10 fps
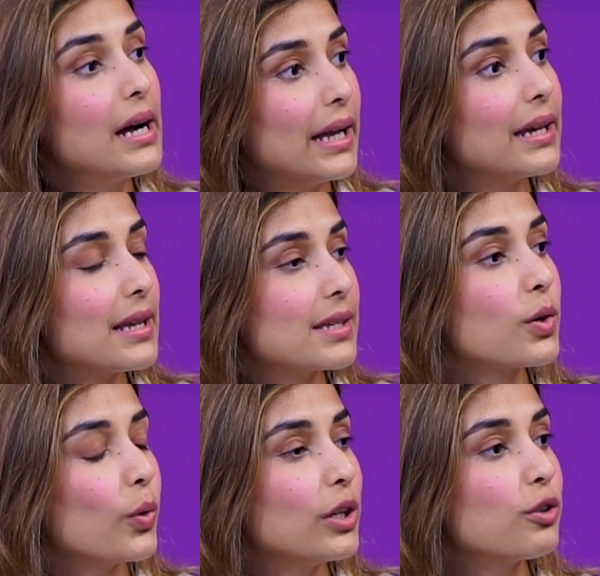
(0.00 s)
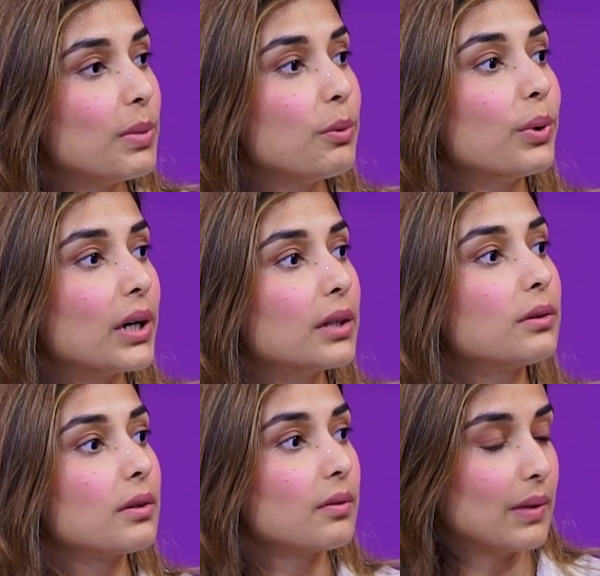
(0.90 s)
it is going to be worth
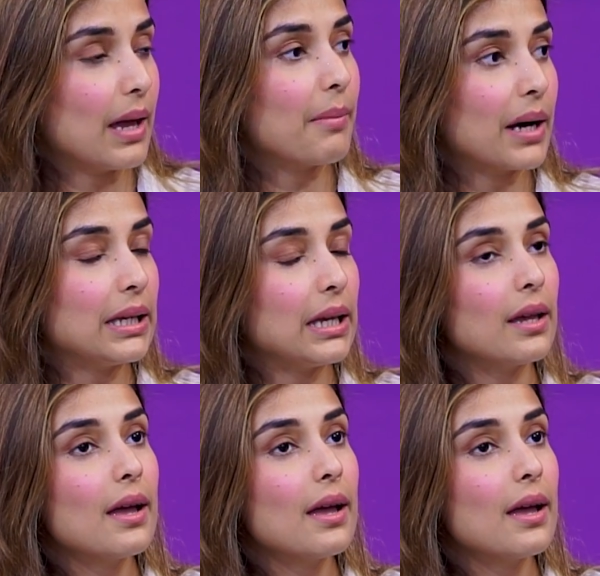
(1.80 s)
their money,